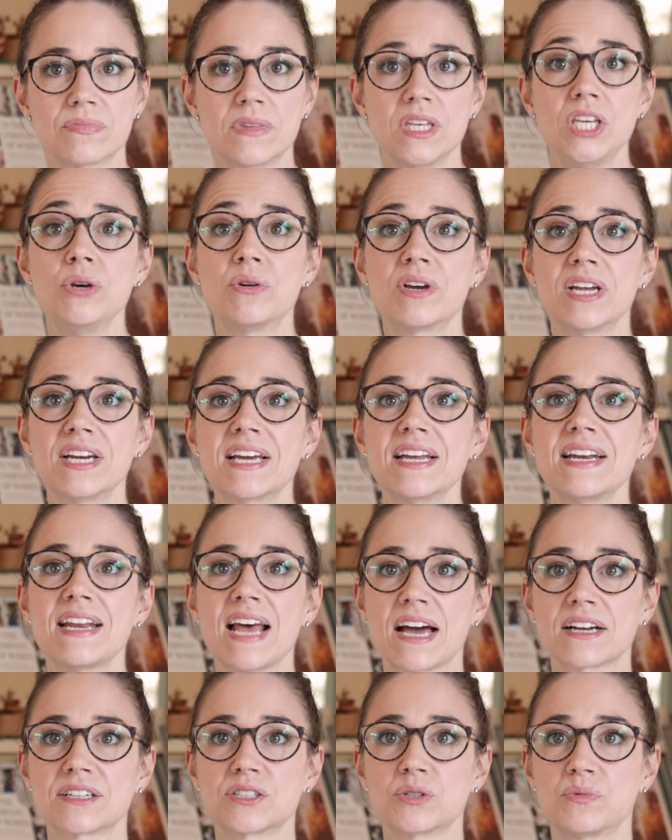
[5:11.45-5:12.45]
You can
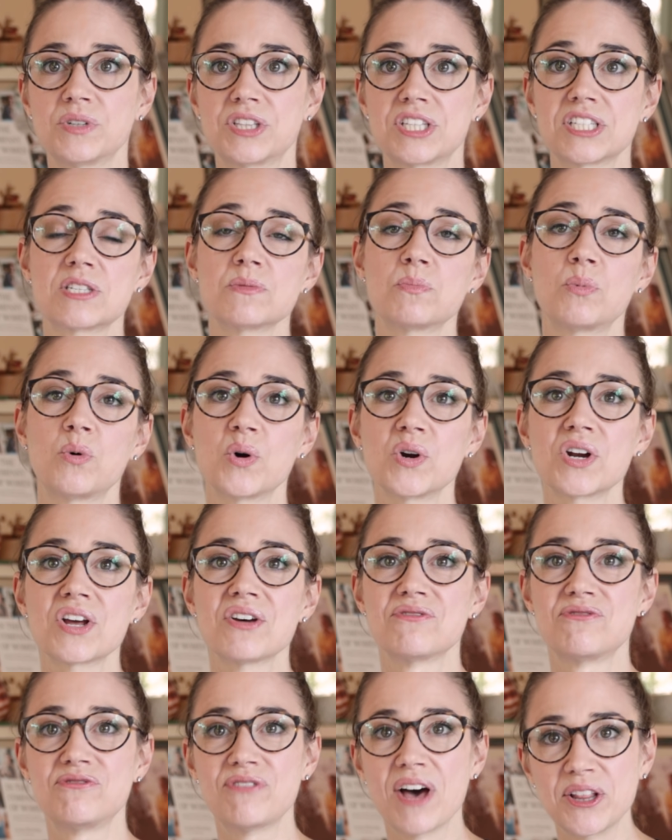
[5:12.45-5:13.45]
connect with the support
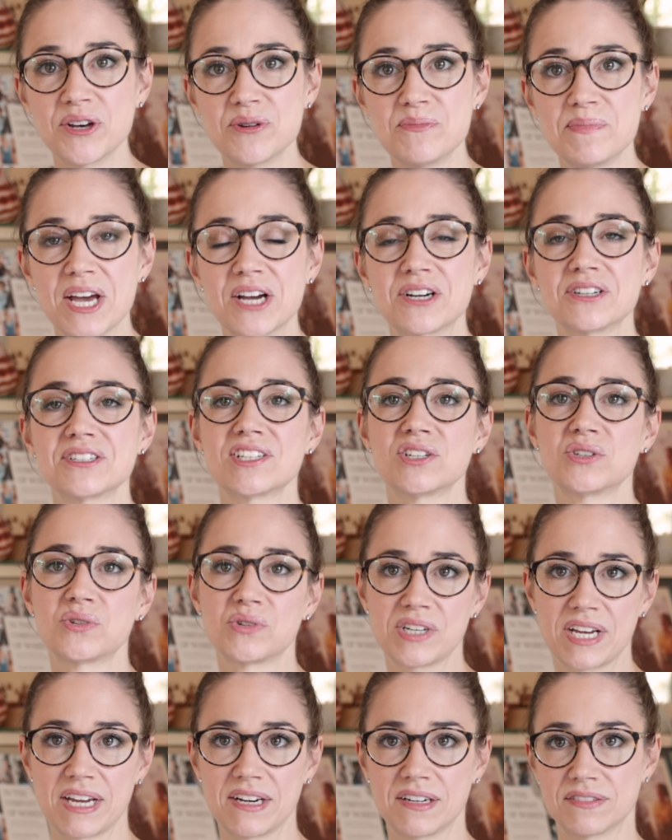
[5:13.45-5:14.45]
of fellow makers and
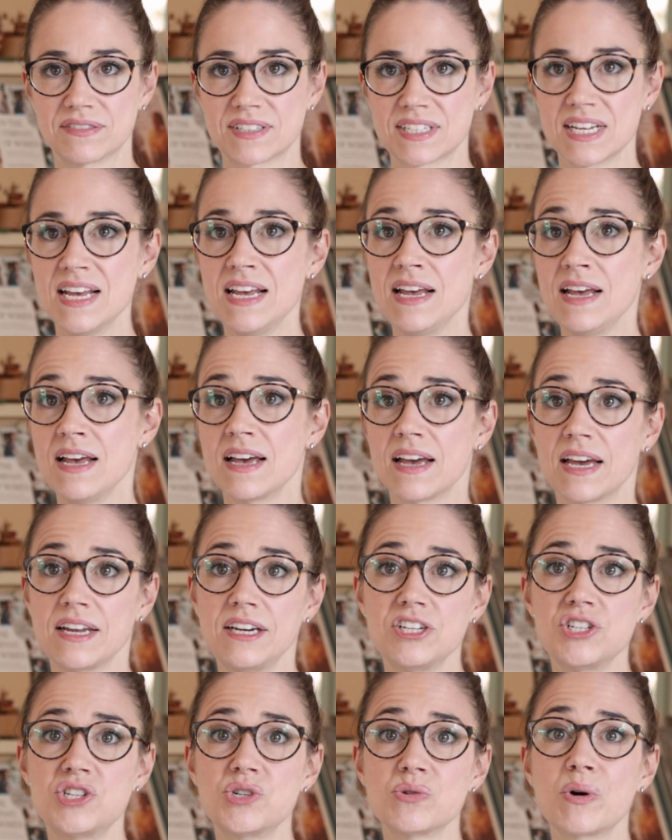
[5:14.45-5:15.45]
creatives and
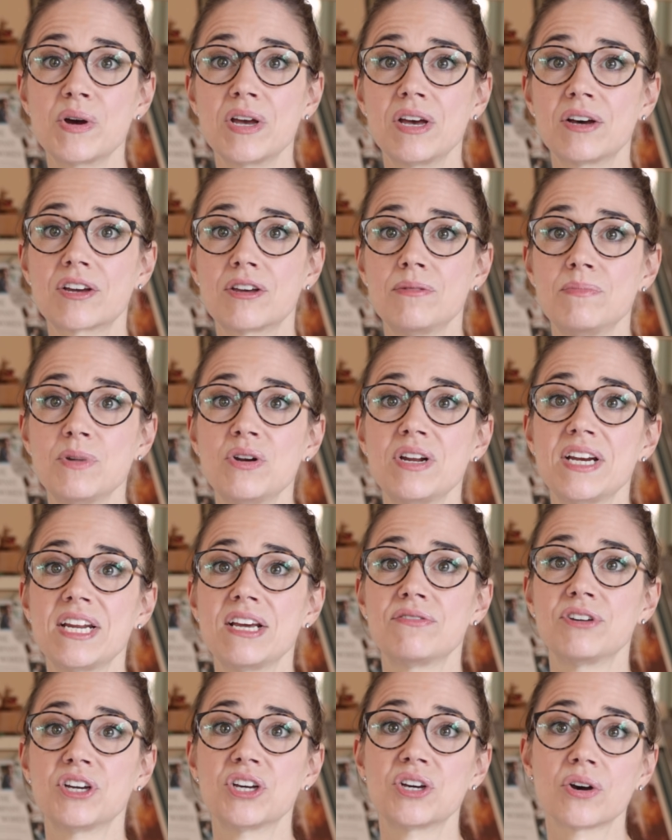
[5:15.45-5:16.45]
enjoy a
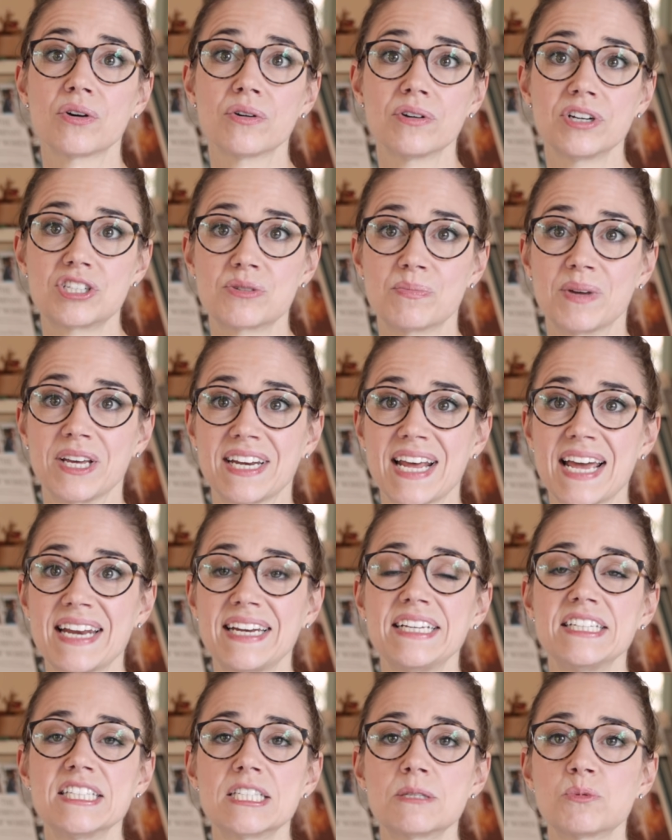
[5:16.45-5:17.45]
community of encouragement
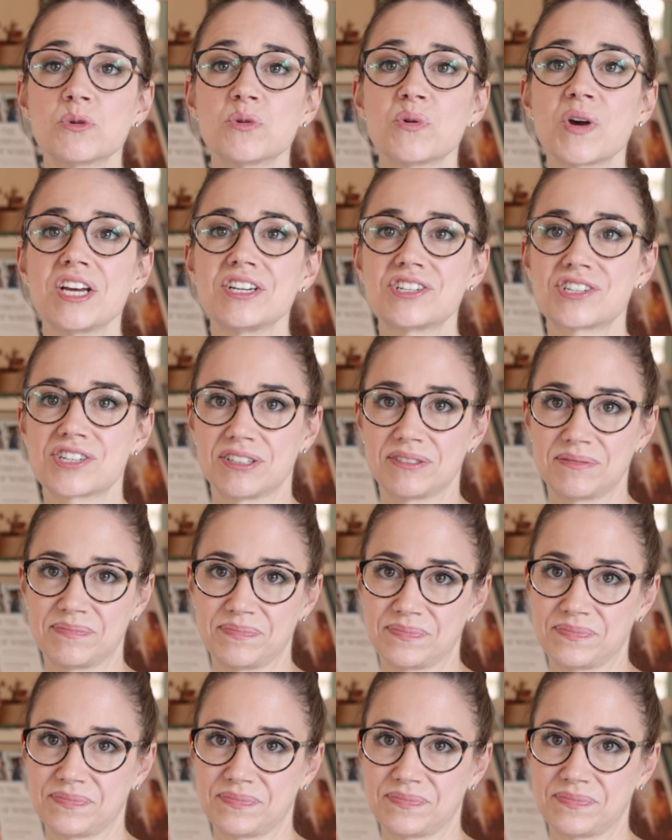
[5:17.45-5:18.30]
and inspiration.